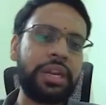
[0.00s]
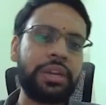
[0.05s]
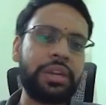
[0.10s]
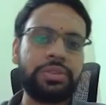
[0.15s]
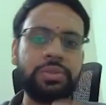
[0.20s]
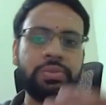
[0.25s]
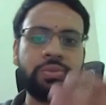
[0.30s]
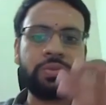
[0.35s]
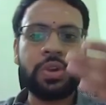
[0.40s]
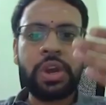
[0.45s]

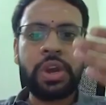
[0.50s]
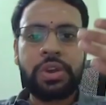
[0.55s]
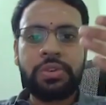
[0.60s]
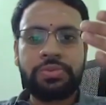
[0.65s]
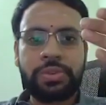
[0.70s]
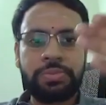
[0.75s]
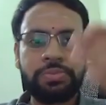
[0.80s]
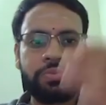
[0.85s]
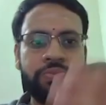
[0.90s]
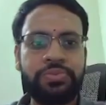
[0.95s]
so
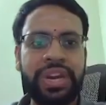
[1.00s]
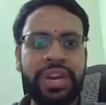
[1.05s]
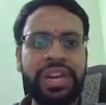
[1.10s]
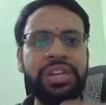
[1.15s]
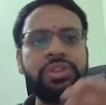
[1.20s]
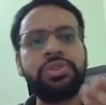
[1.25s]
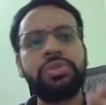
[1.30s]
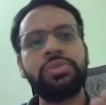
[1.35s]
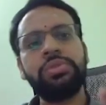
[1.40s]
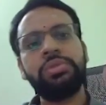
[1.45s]
from
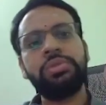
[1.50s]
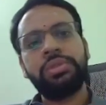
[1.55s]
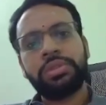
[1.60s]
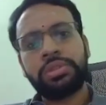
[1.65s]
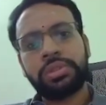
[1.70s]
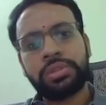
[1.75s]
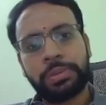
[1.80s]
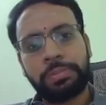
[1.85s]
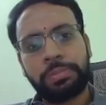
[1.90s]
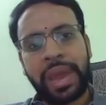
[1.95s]
front to
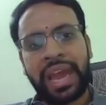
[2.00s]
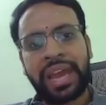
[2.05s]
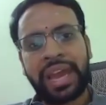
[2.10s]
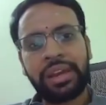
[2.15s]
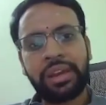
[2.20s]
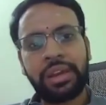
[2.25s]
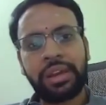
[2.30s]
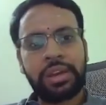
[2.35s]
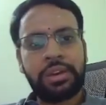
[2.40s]
the back,